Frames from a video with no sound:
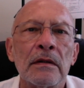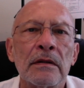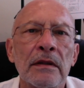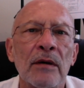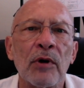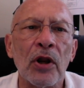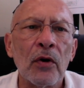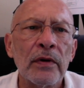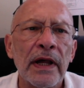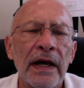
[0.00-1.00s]
The
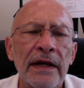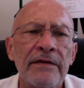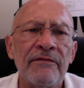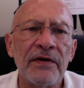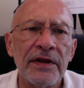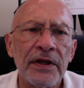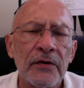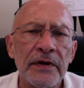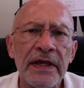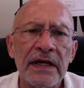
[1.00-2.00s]
below 9
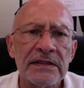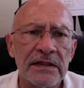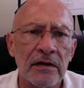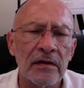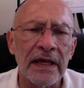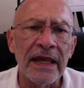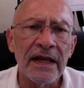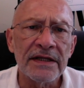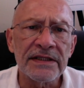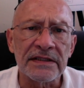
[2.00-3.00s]
video ESL
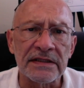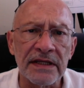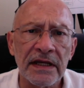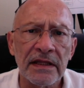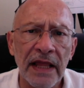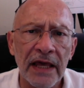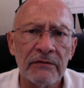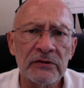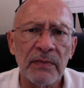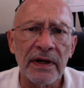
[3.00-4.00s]
English as a Second
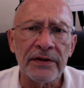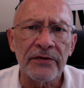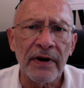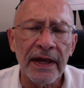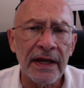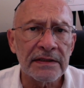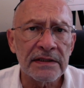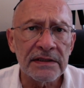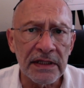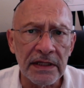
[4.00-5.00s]
Language by
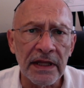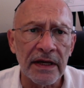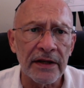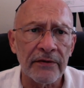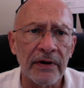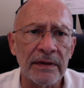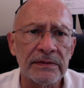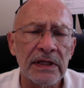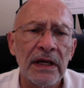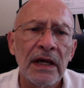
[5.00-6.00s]
Triads
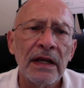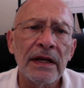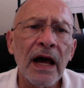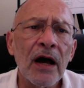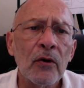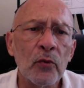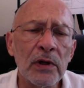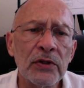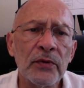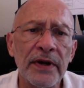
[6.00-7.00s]
C-diagrams. Now
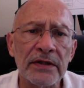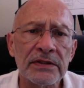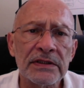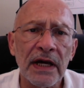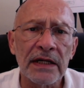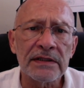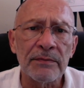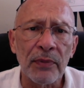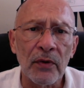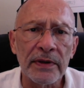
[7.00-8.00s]
we'll do an exercise
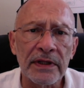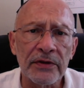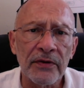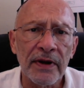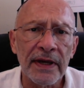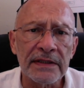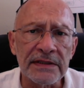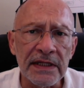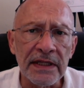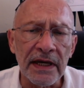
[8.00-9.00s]
employing the Triad
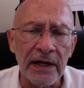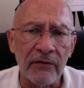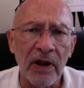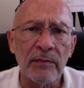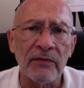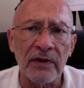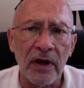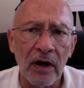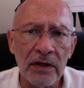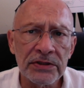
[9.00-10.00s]
C-diagram of the
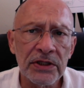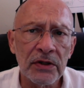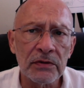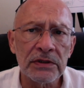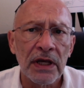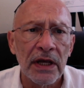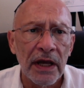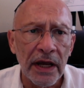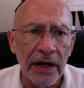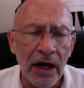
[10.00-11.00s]
college notes
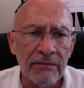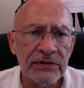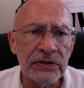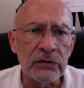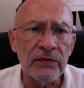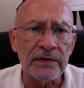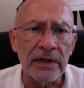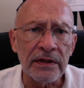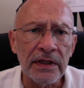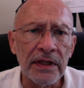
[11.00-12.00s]
and offshoot from the
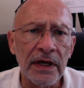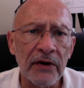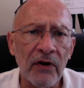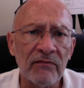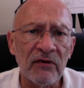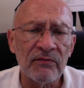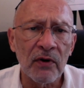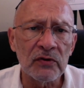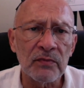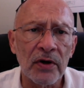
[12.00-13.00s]
T-diagram of
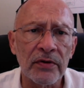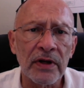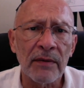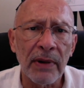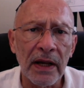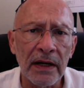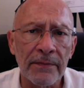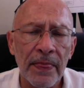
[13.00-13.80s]
Postmodern Kabbalah.